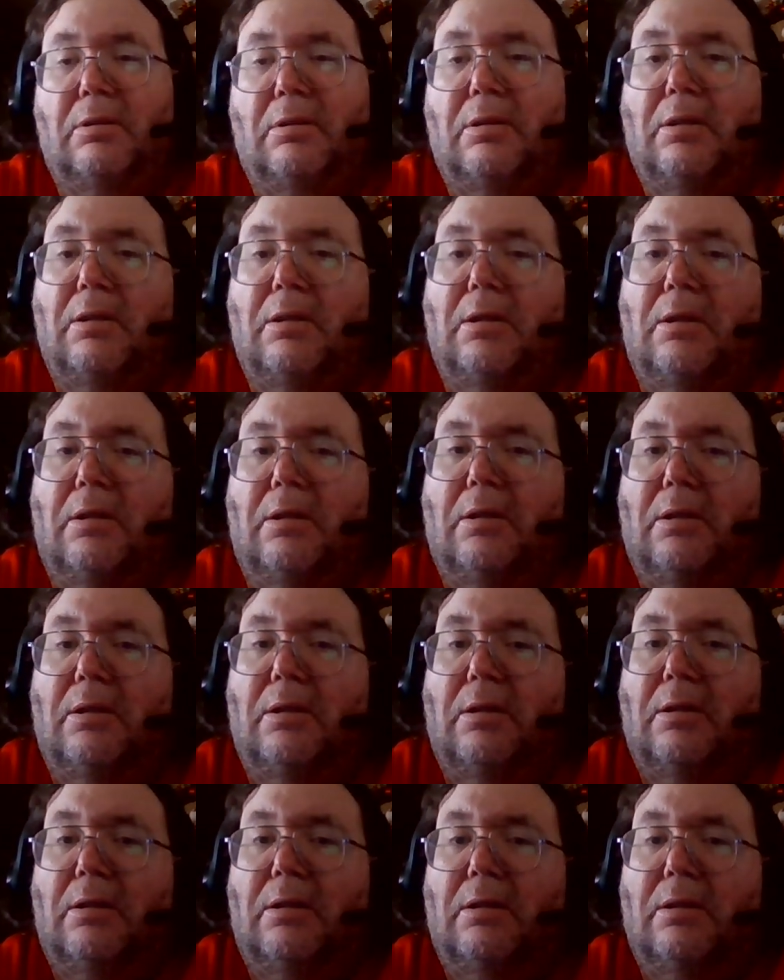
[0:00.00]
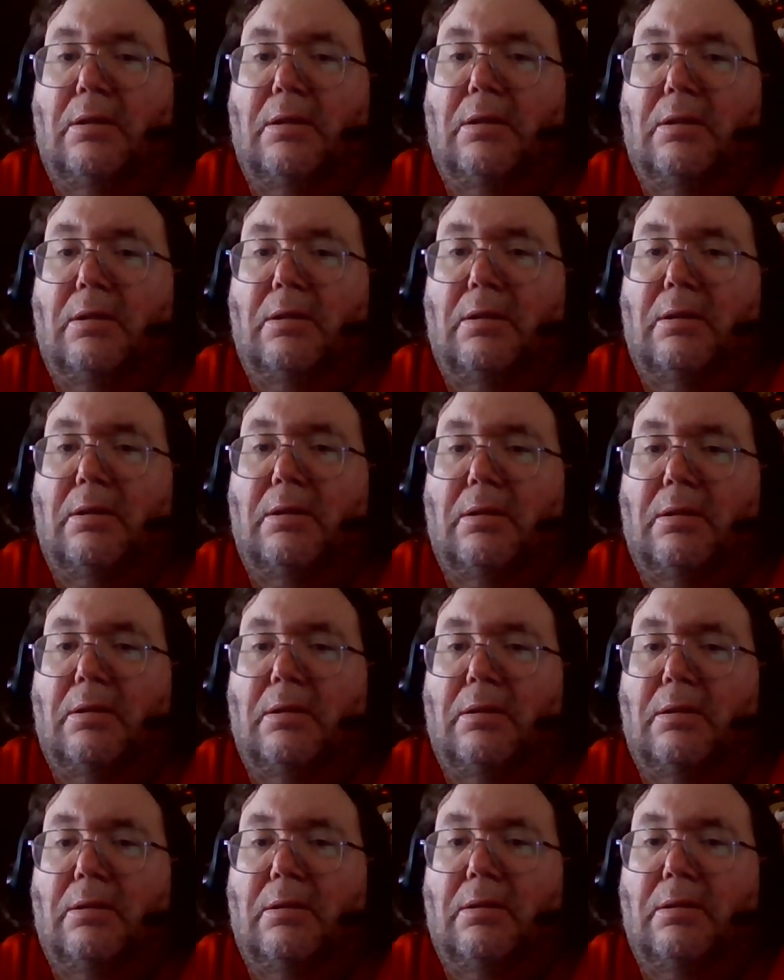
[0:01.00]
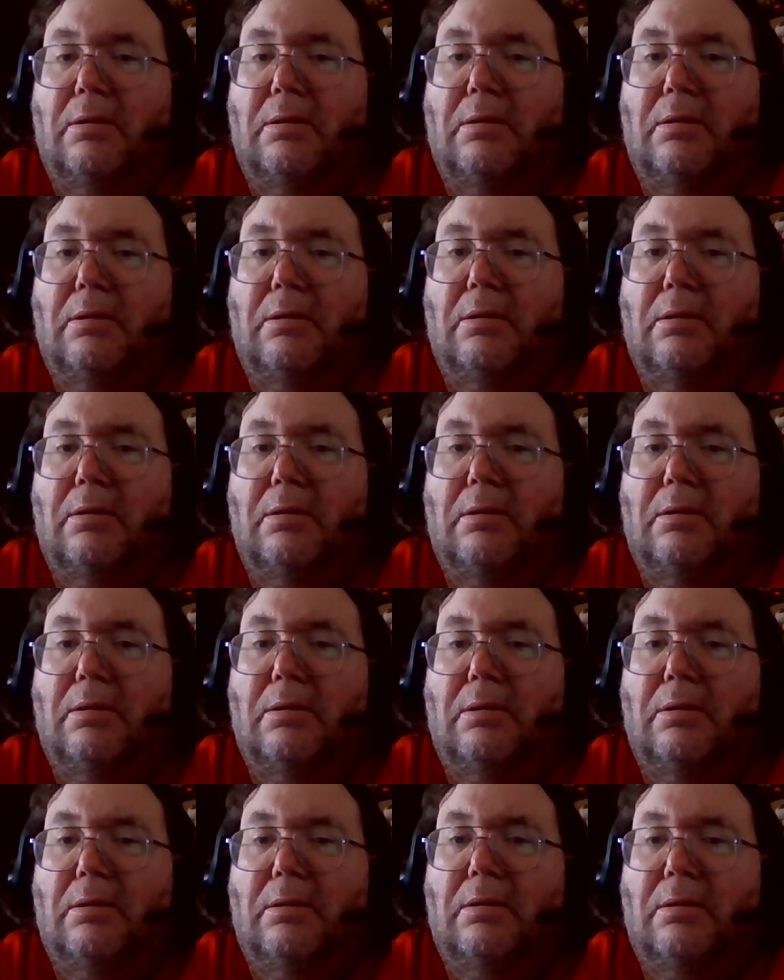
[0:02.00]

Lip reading: (silence)